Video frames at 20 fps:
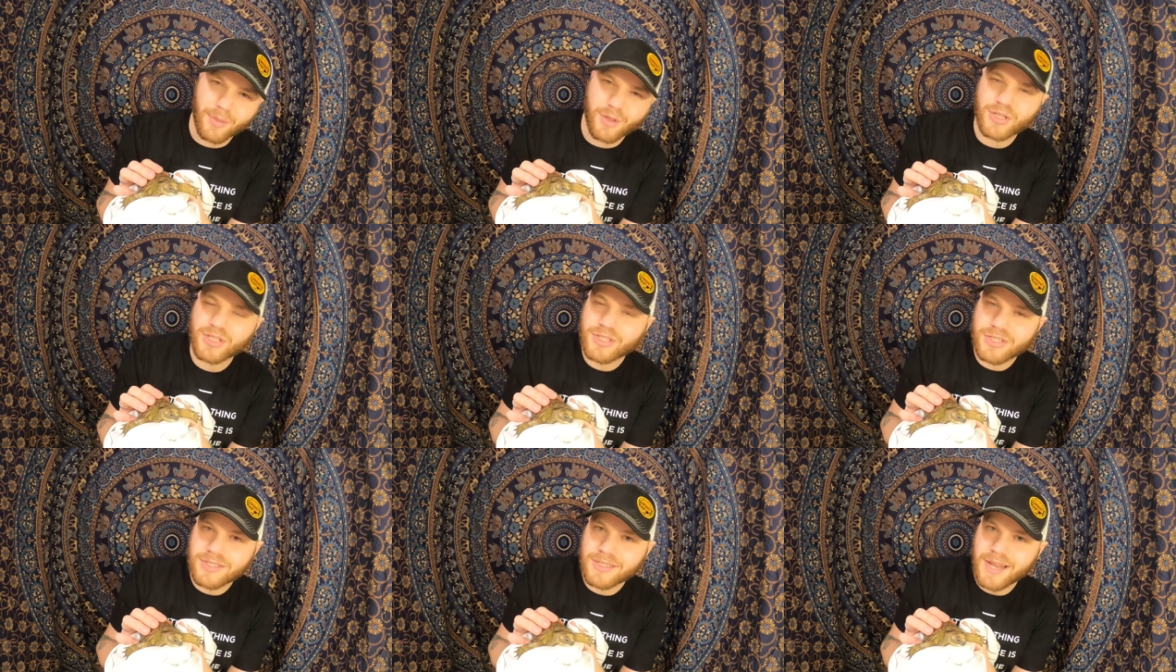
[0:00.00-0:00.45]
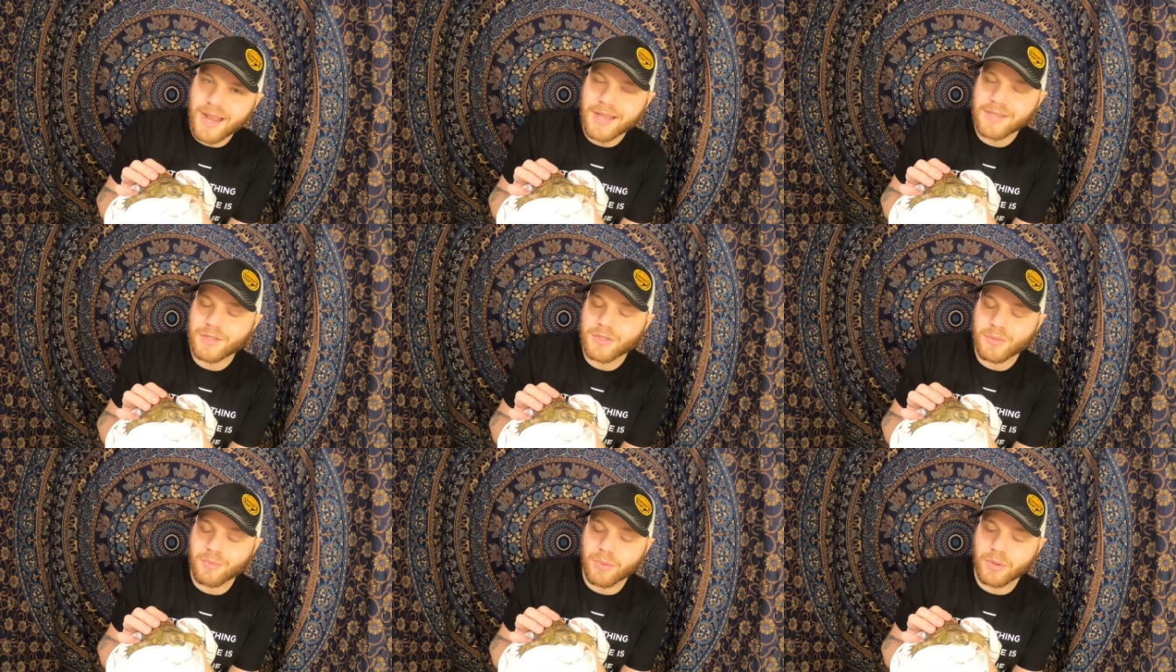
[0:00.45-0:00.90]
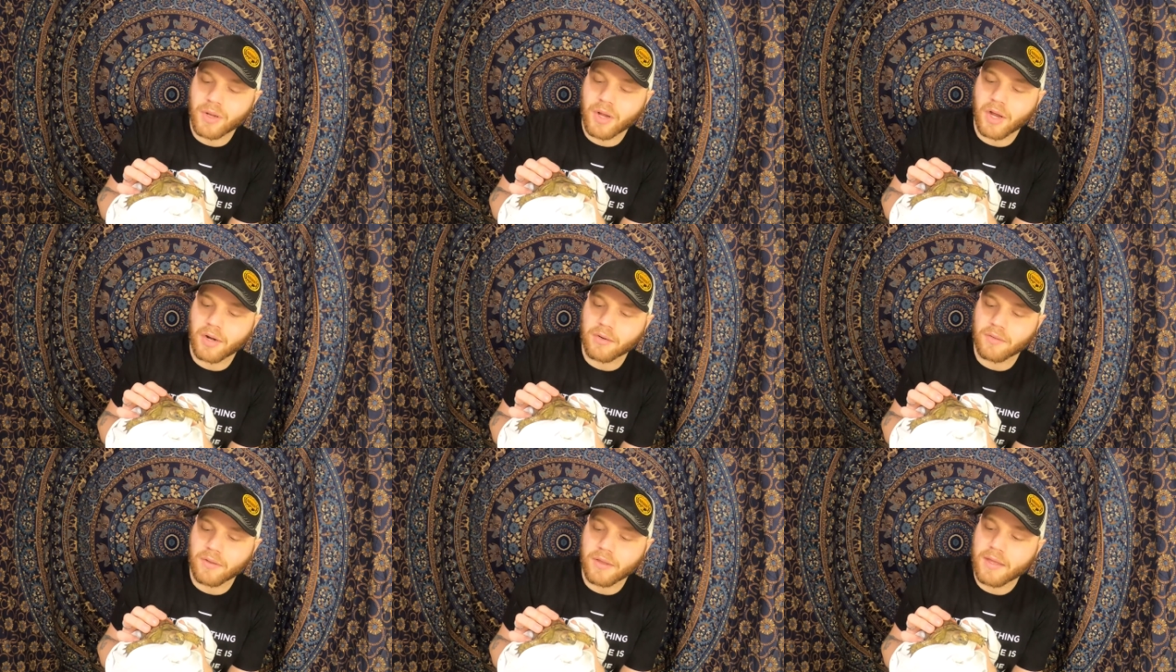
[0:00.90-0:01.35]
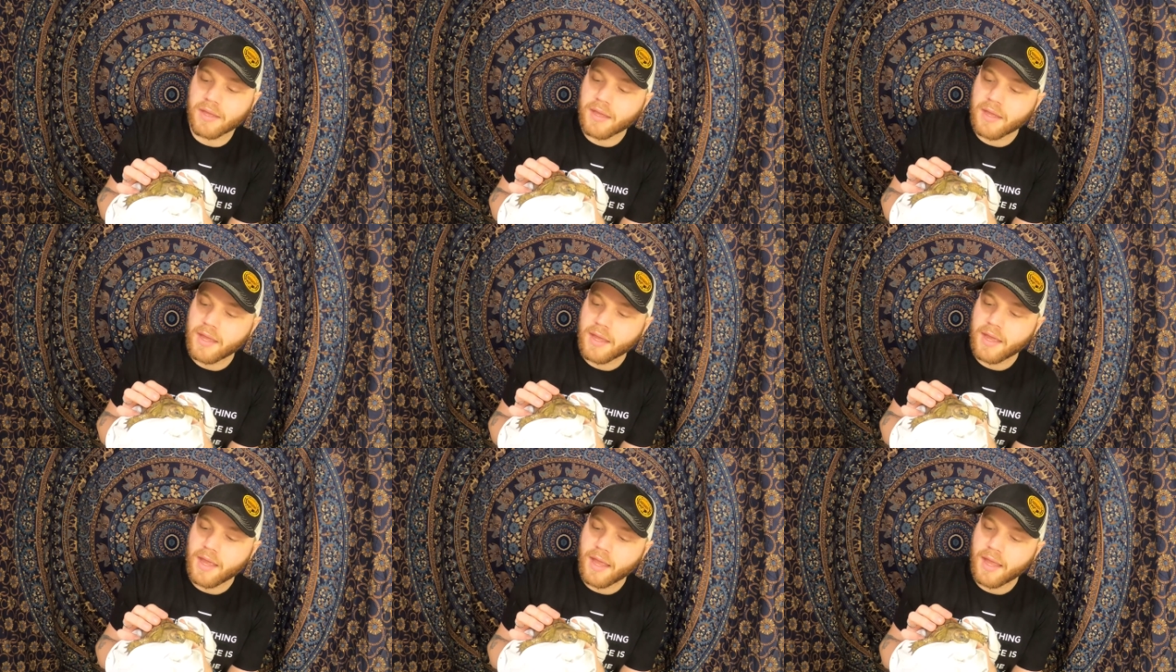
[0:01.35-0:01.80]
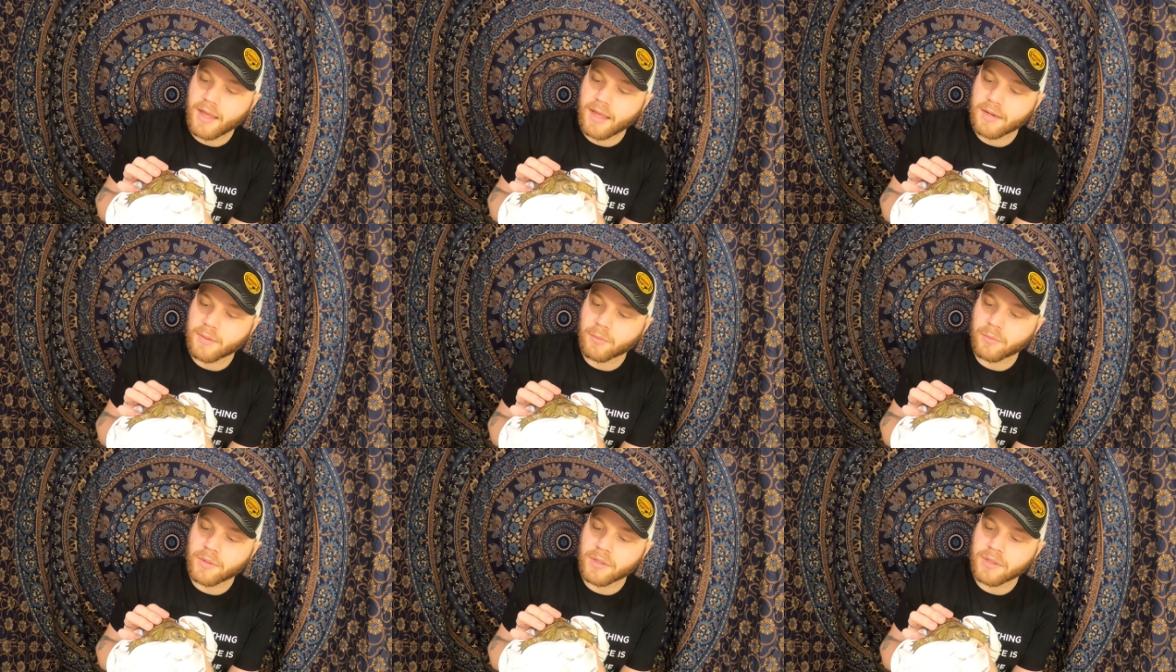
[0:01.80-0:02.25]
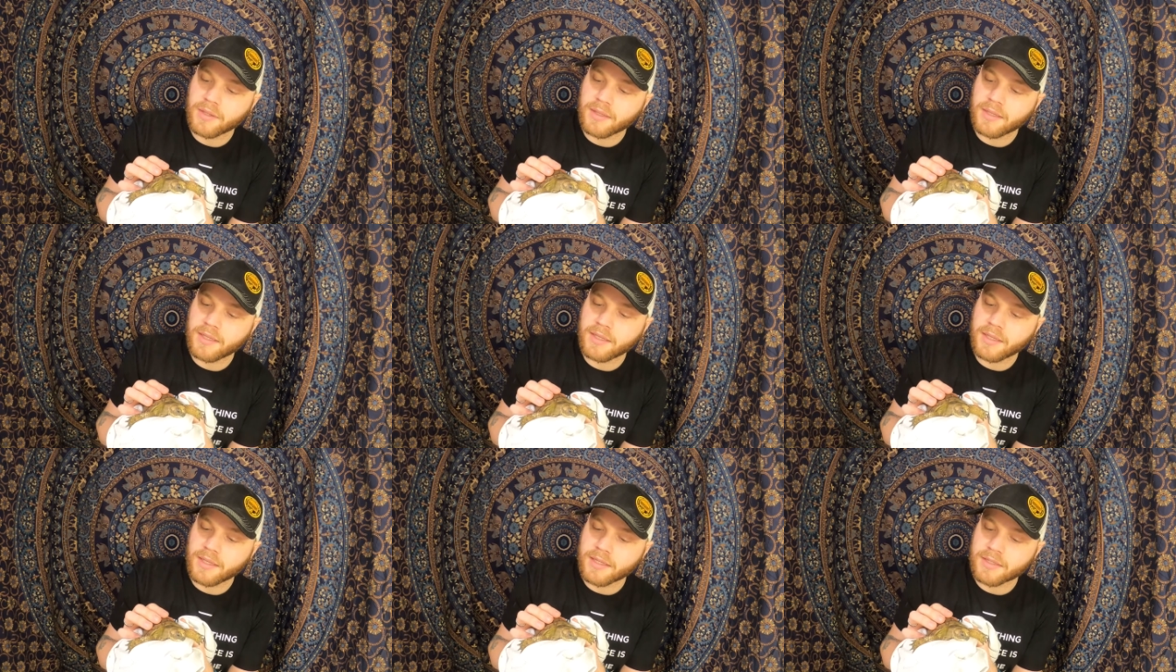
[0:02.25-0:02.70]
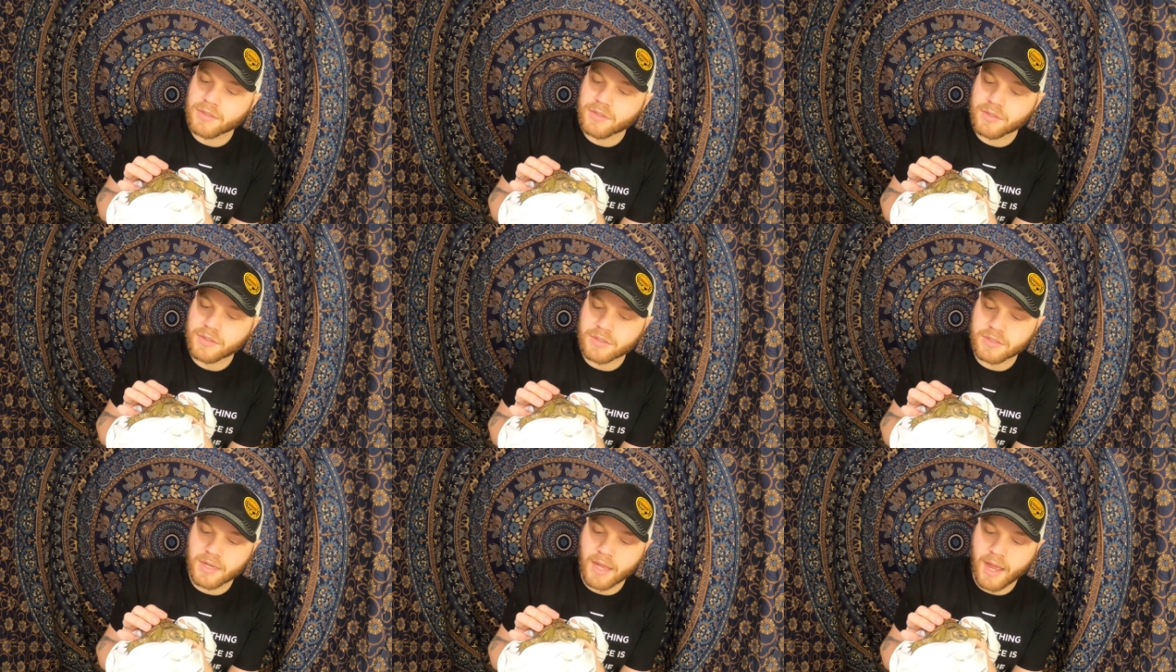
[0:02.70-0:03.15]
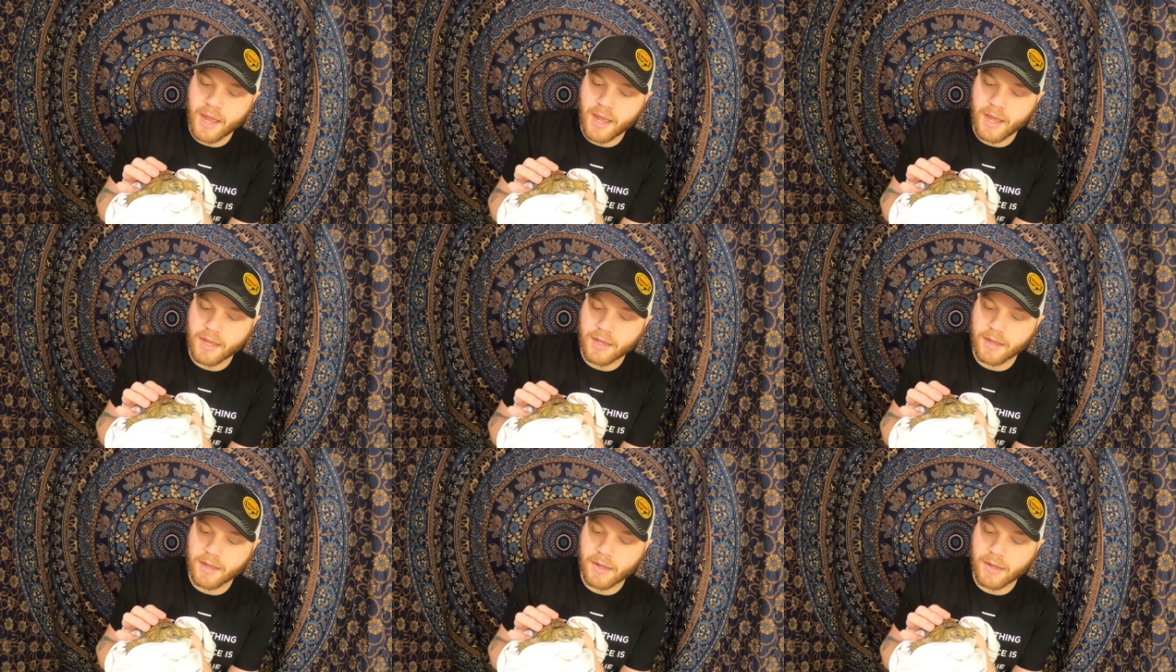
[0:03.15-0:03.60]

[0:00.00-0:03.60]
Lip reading: they're just not super cuddly, and it really is just not